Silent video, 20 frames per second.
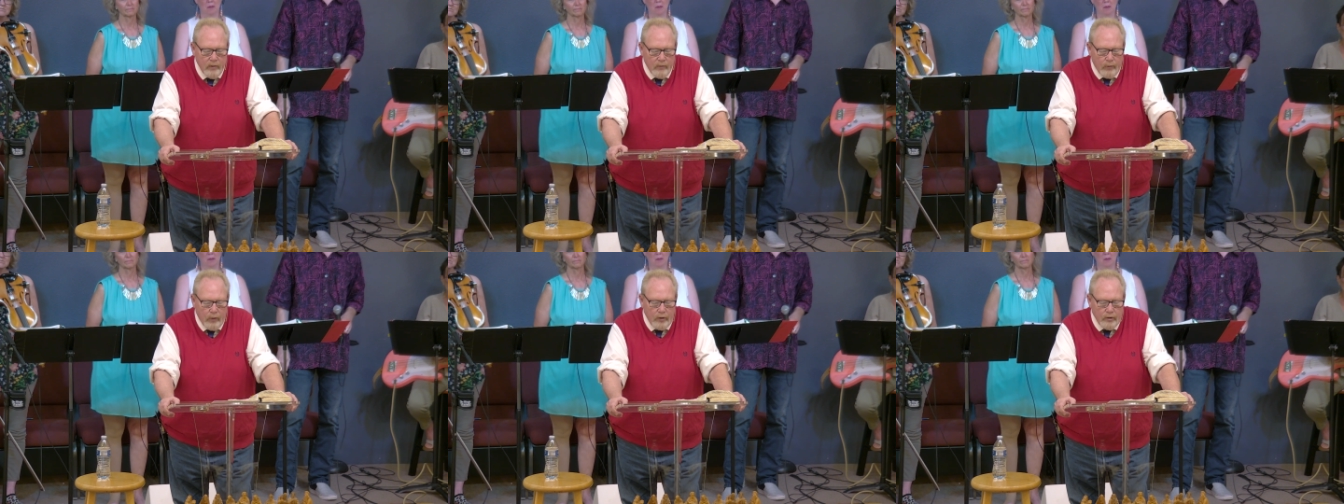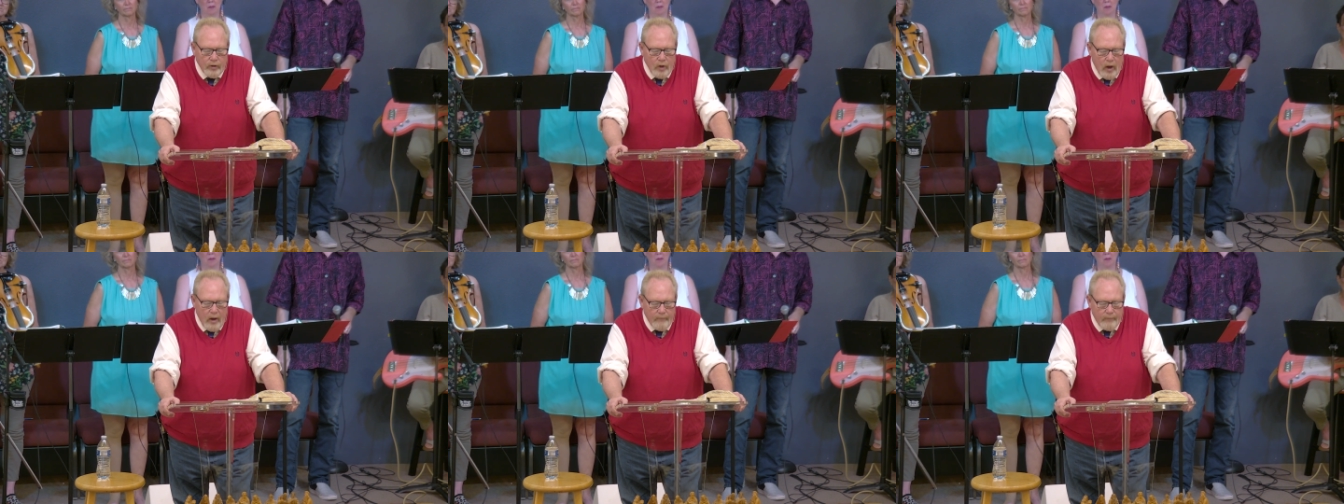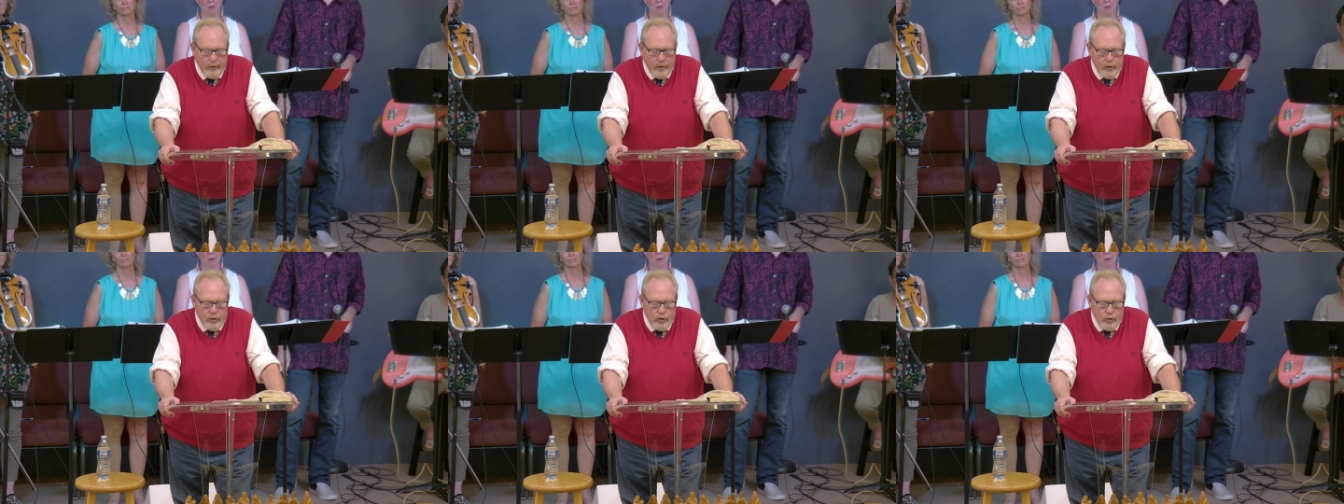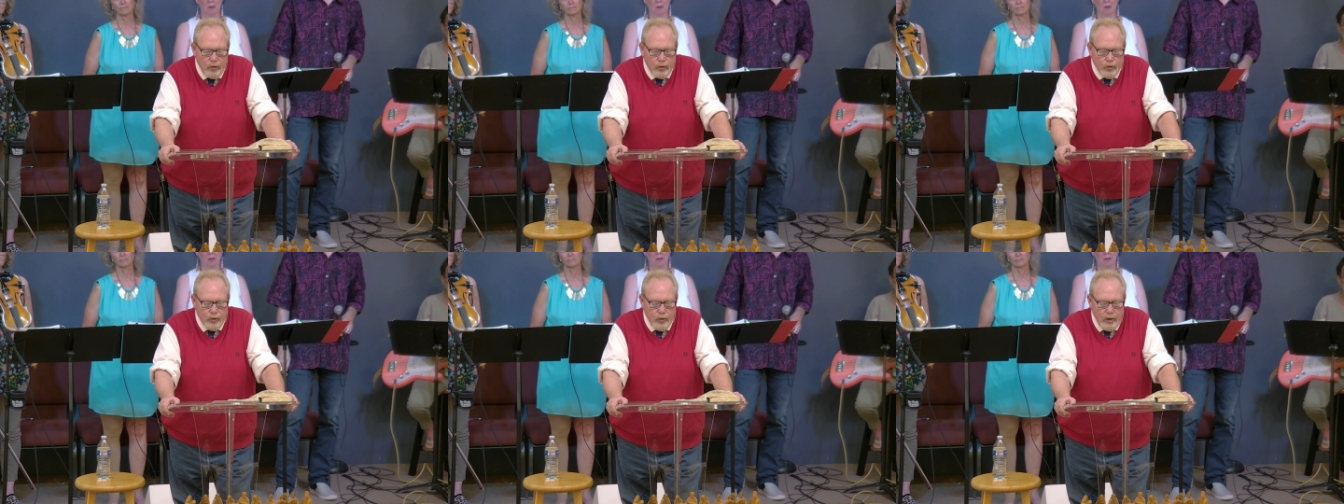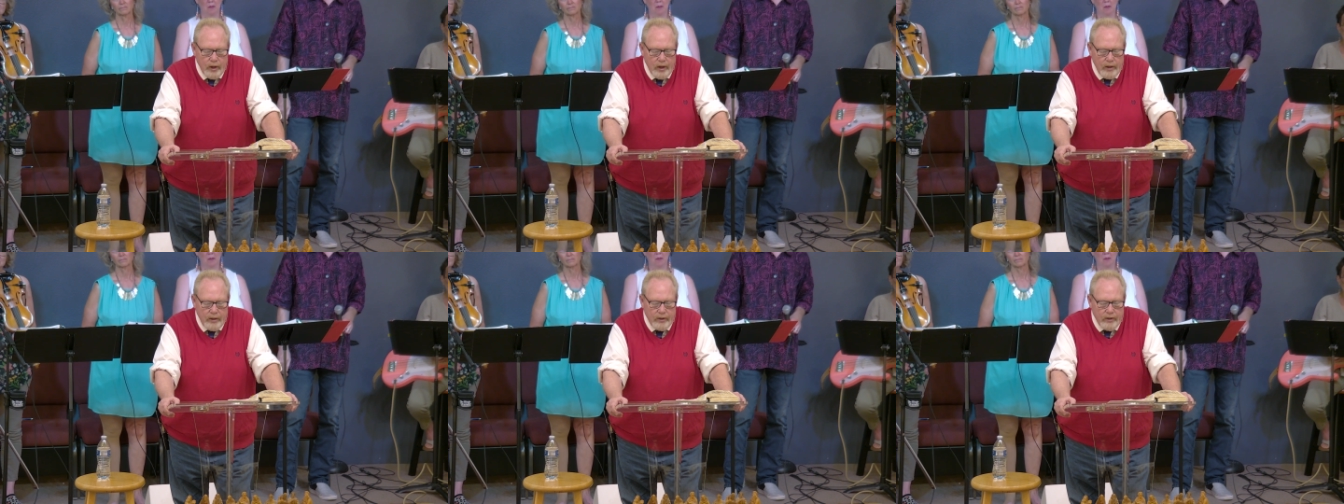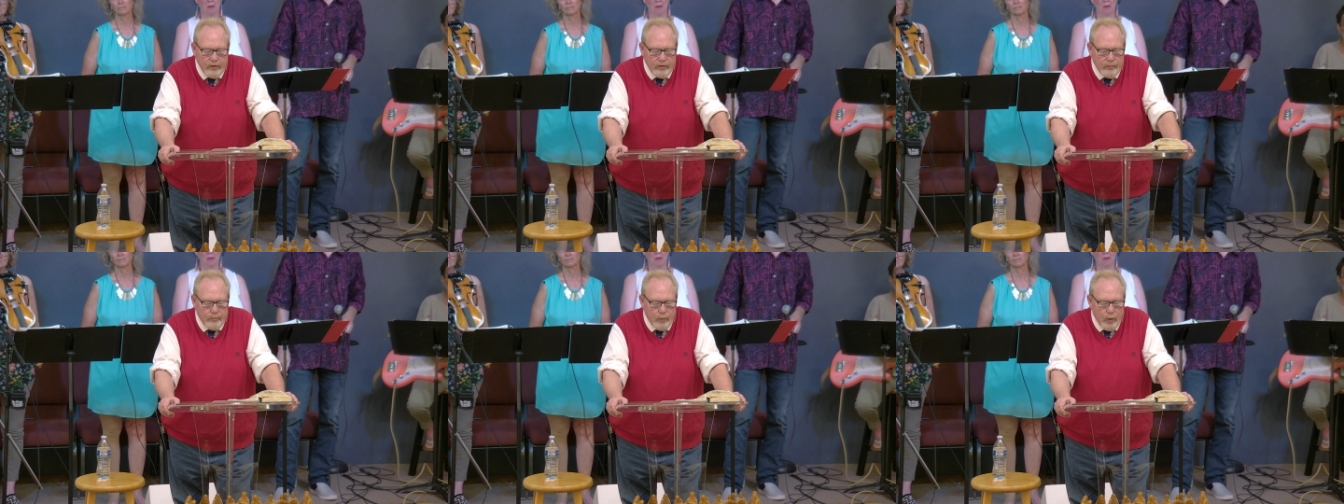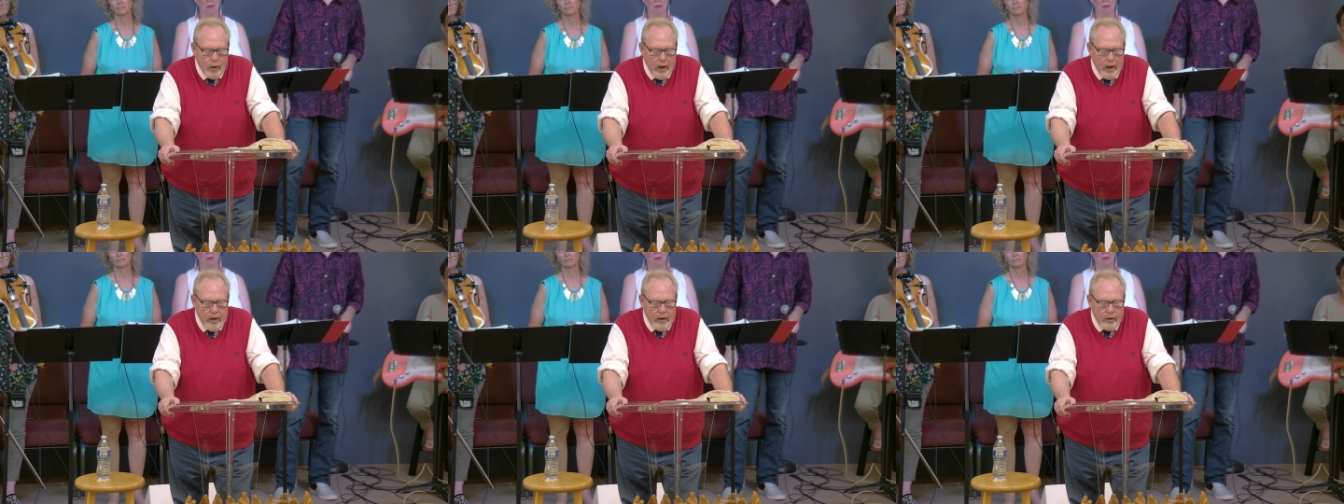For as often as you eat this
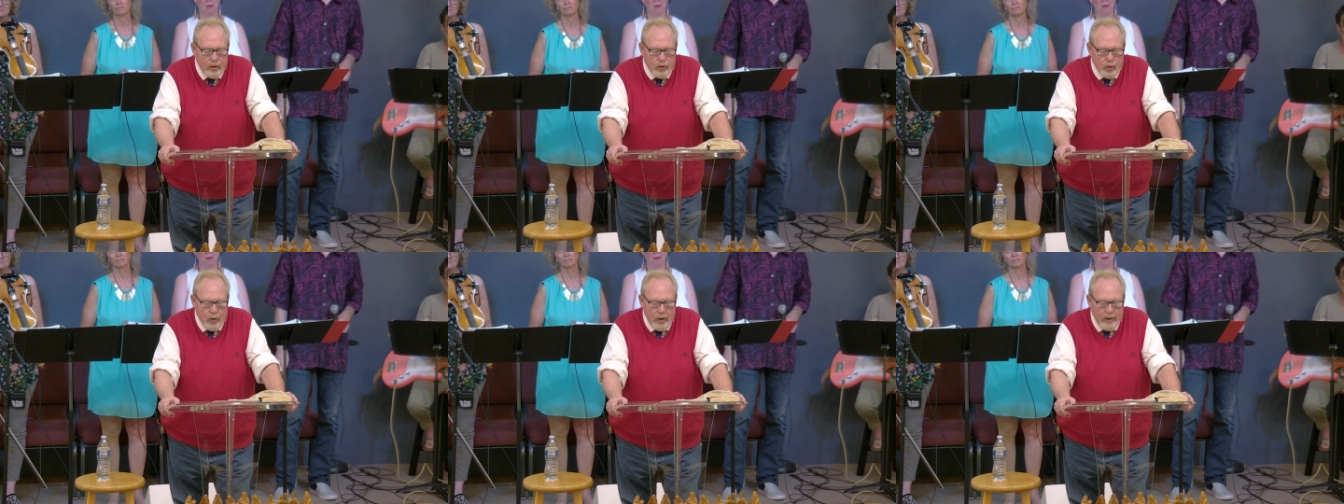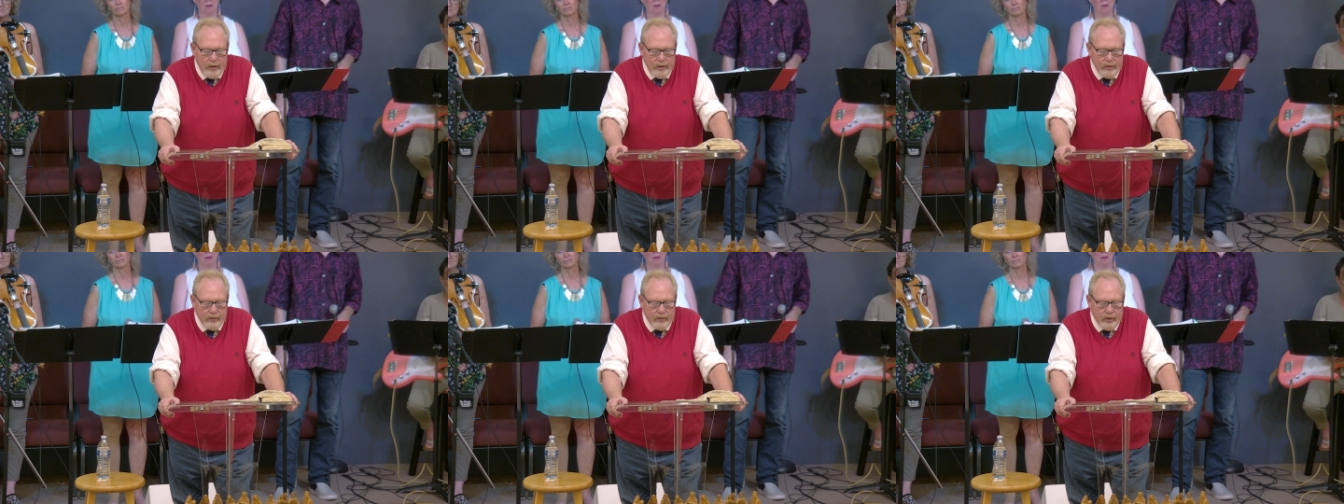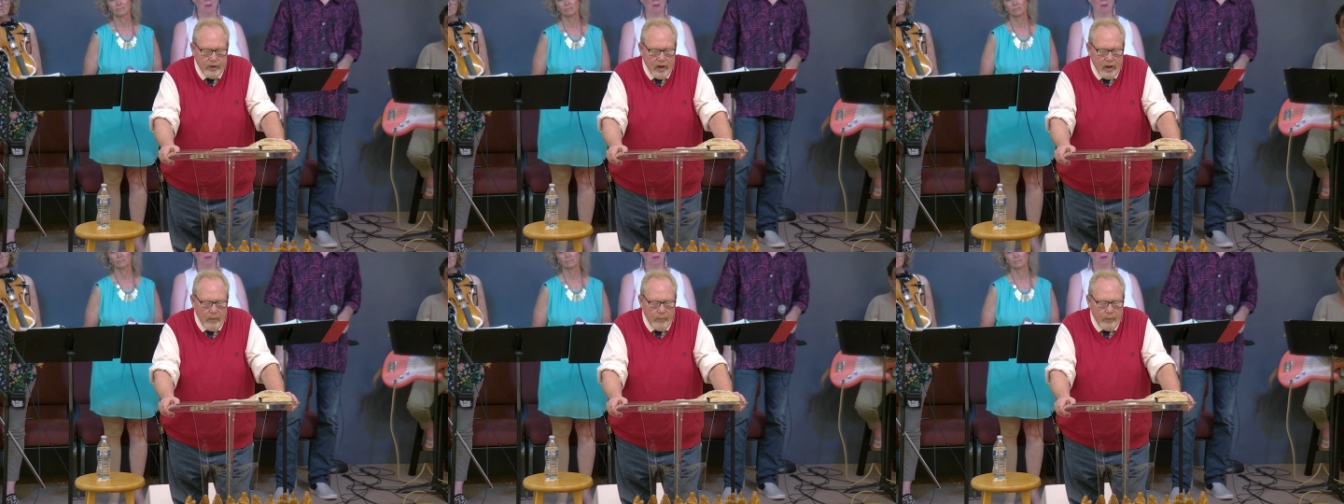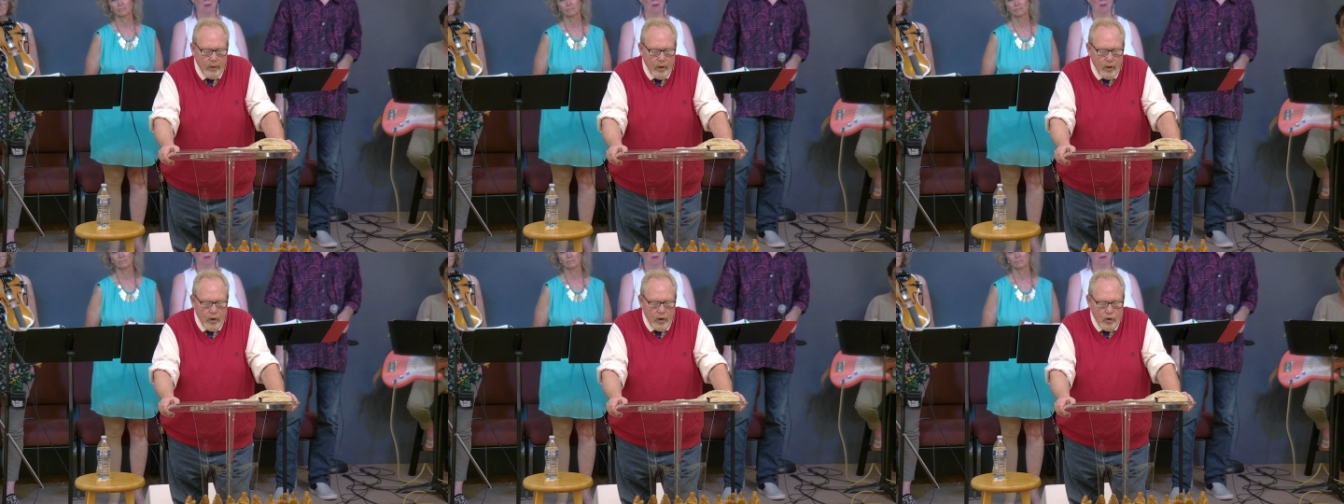bread and drink this cup,